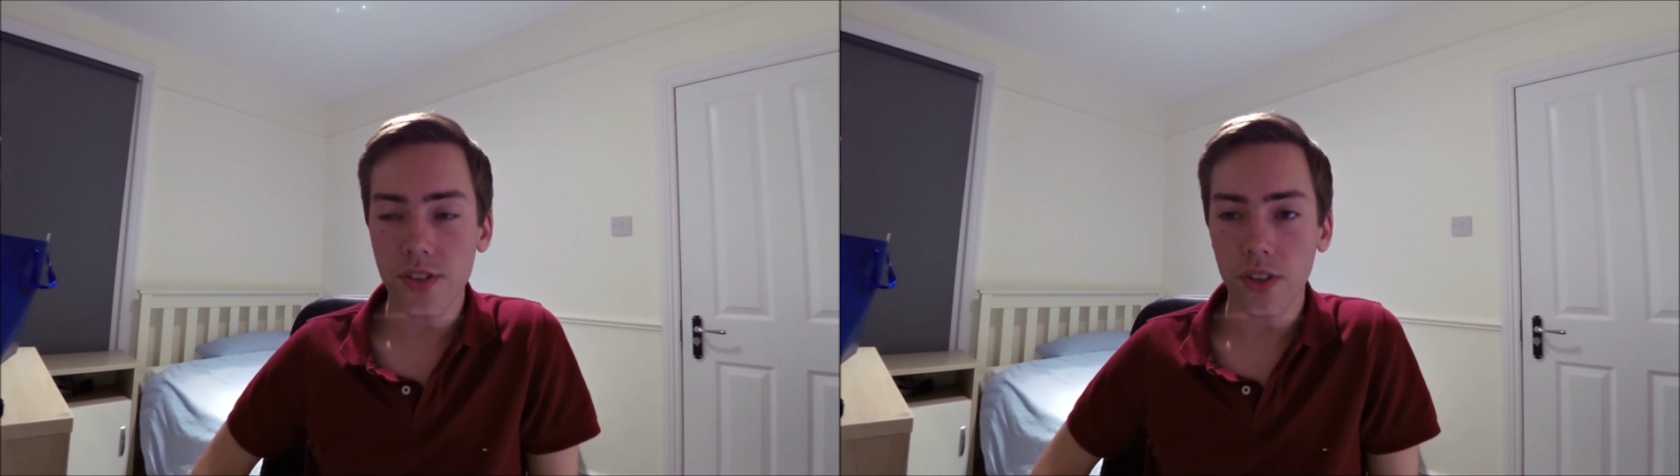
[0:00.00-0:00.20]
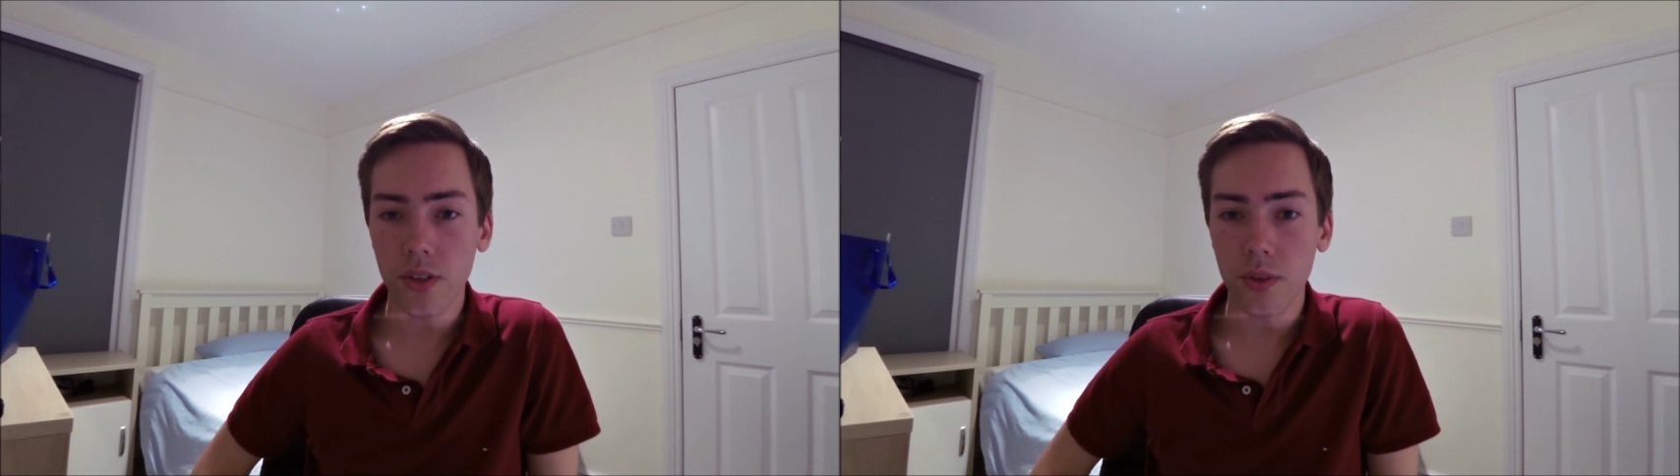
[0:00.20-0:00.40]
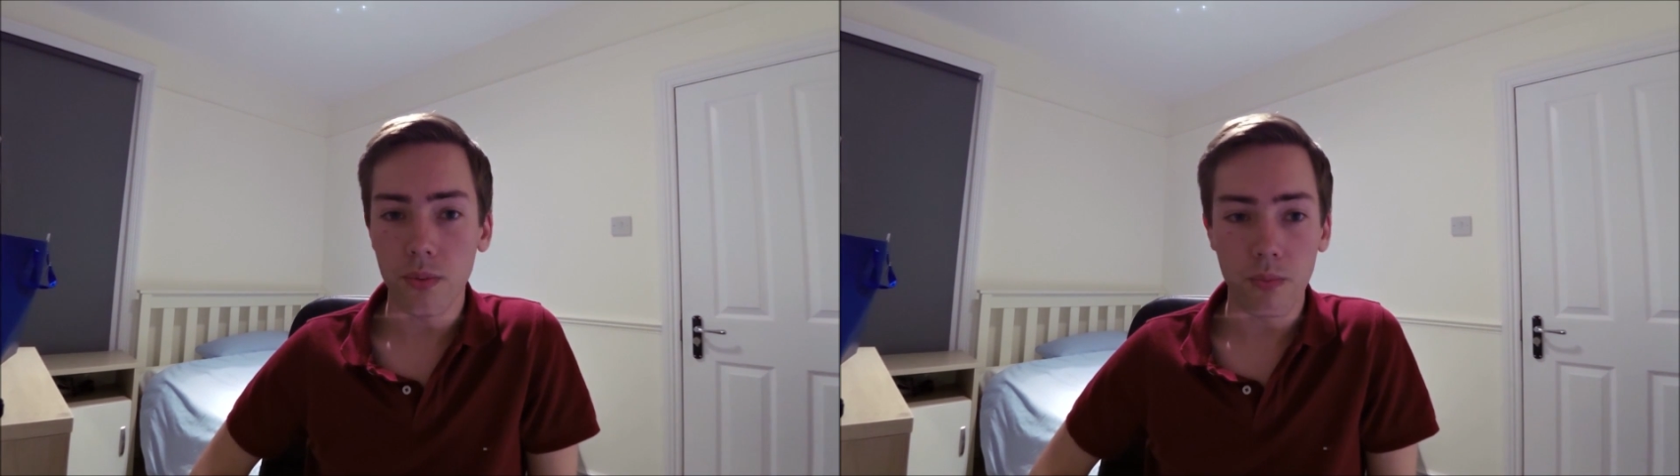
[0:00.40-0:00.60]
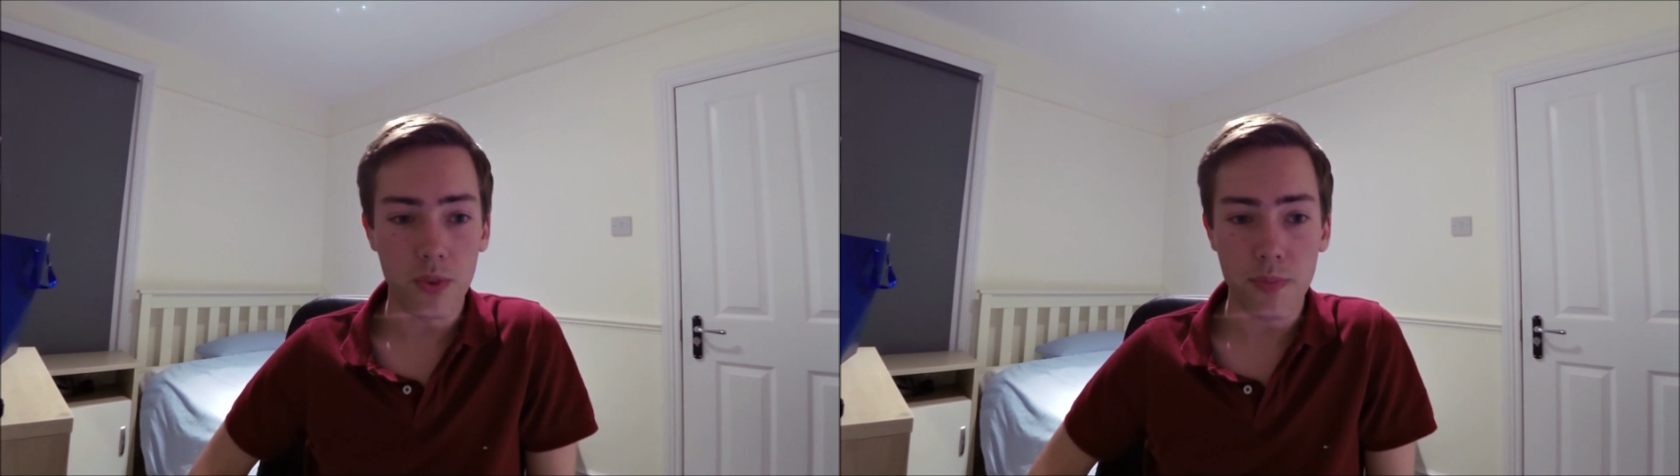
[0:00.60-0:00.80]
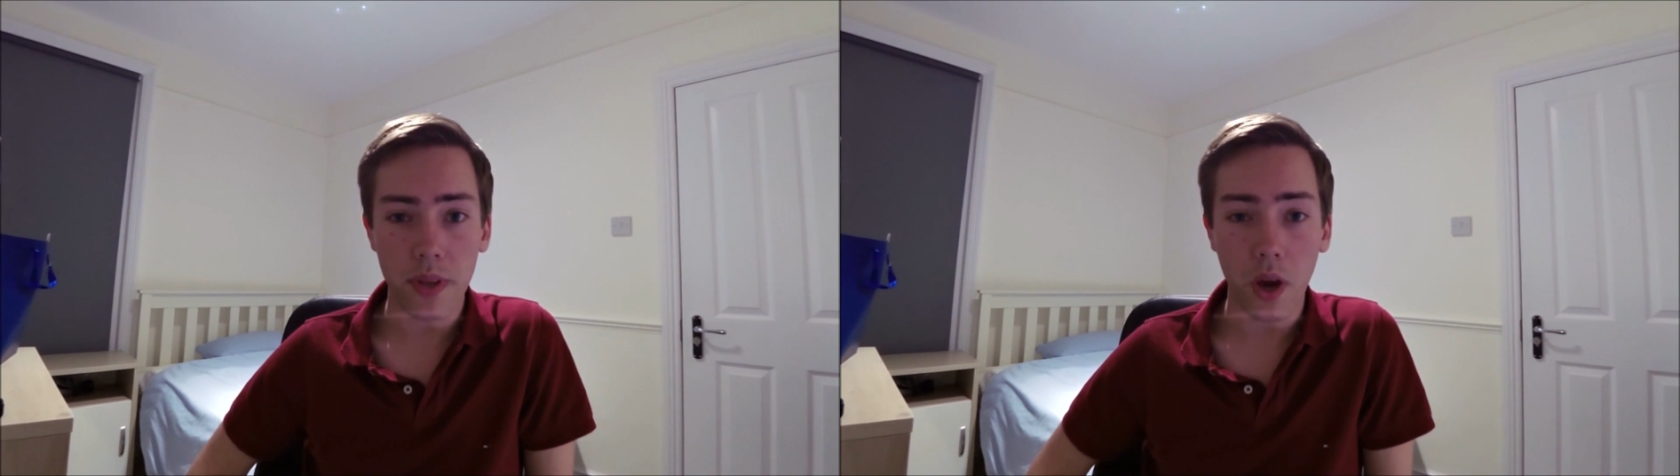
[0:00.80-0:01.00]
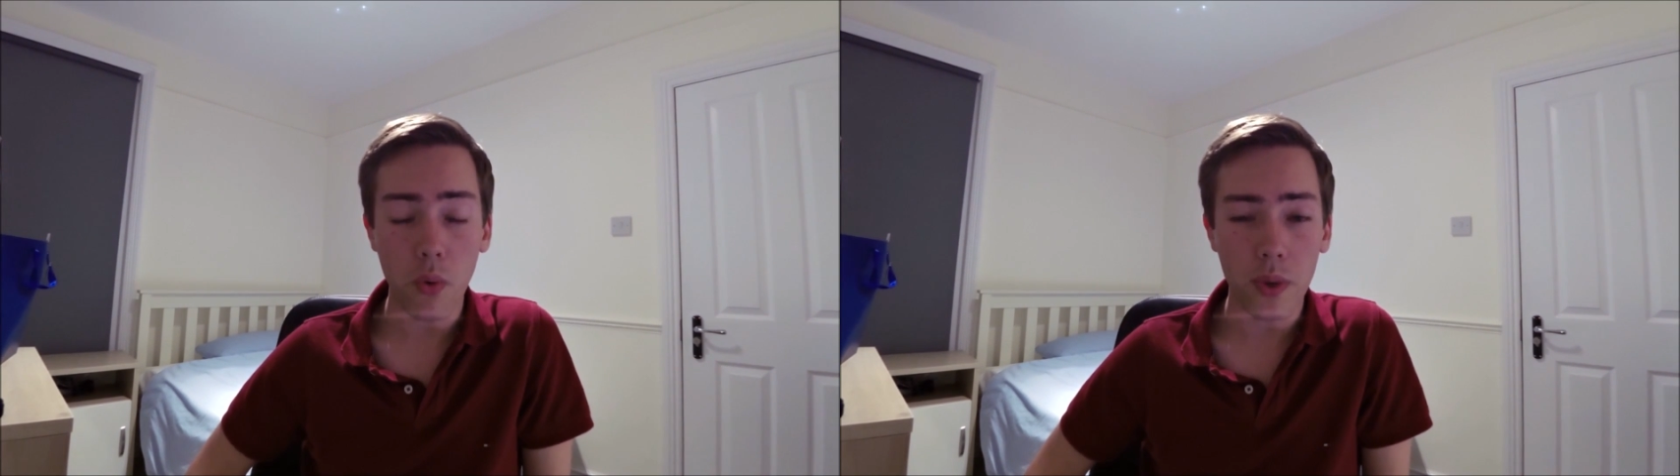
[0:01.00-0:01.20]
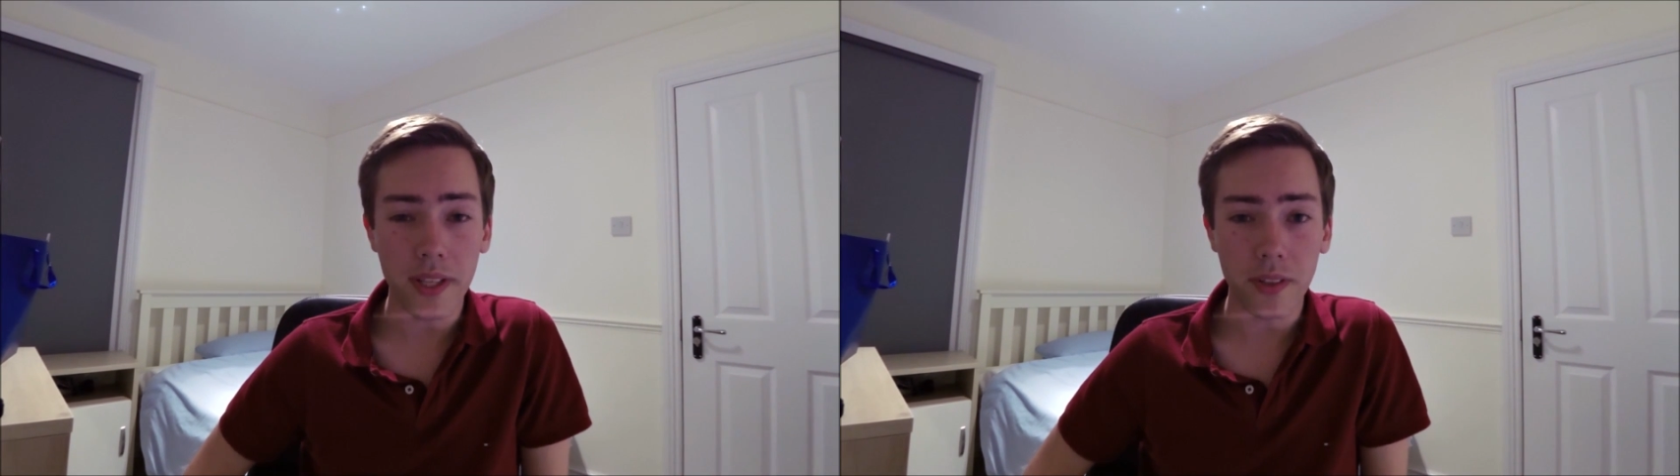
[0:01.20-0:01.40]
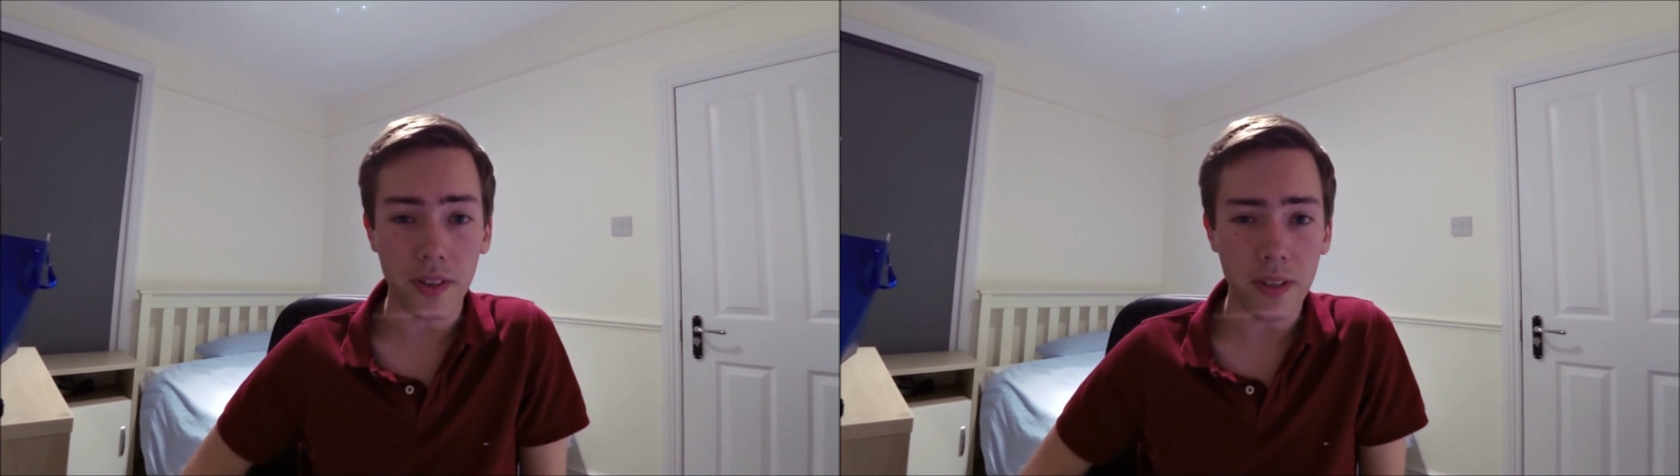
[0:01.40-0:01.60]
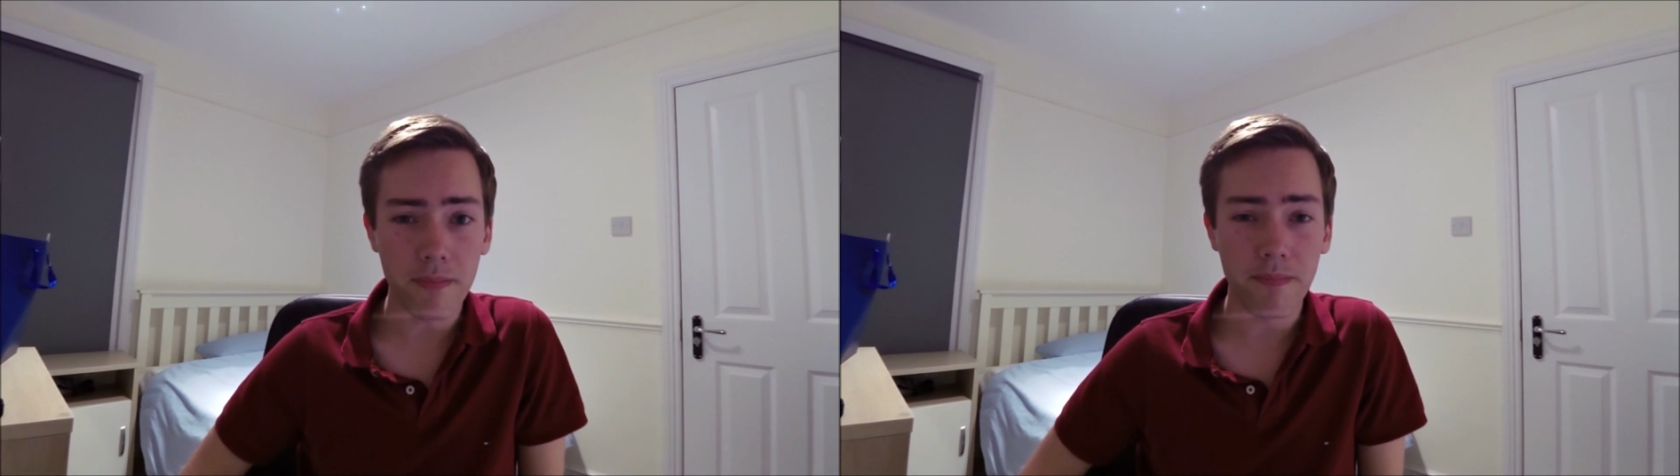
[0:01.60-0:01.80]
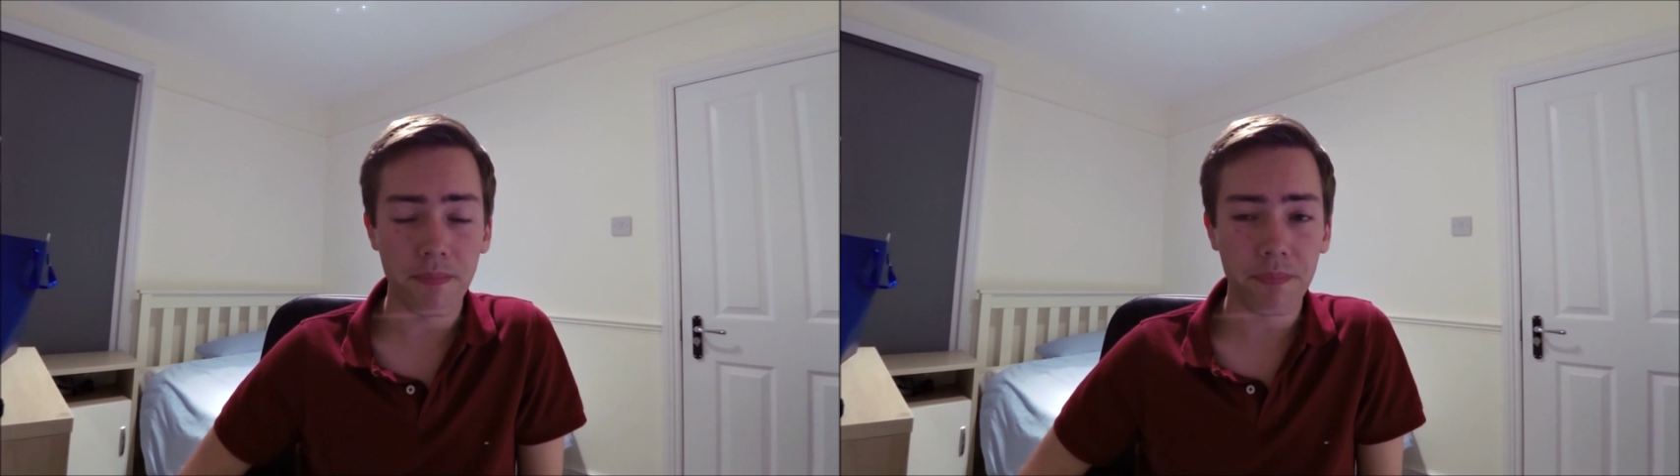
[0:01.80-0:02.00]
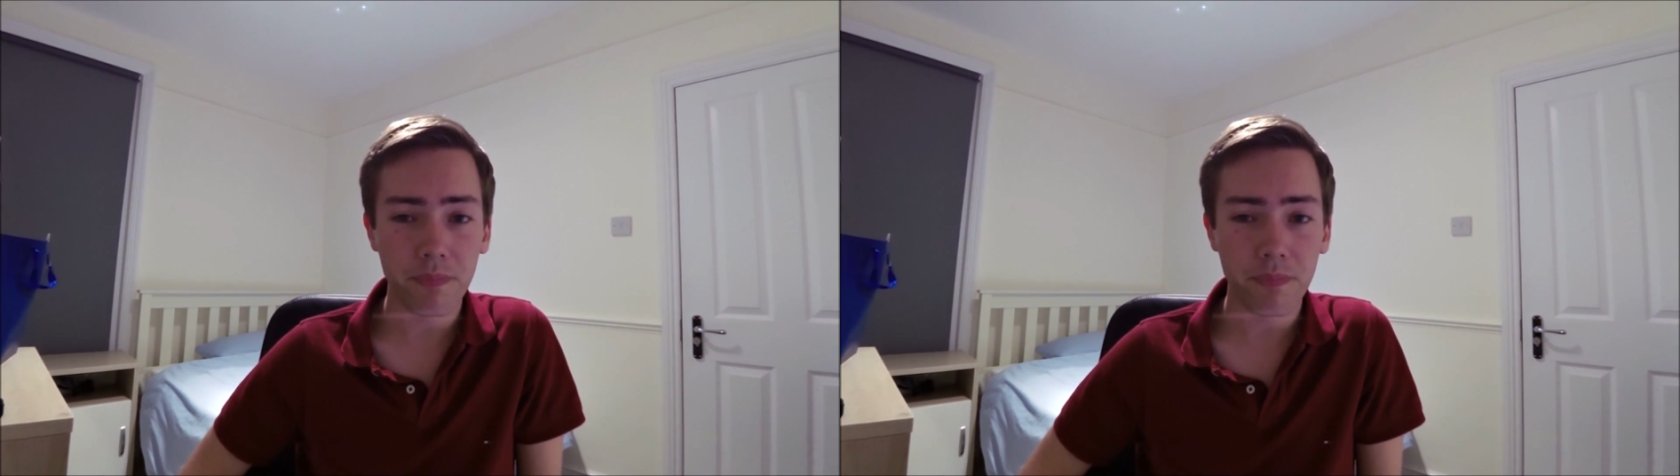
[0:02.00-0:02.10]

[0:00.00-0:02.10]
so we spent the whole week on it.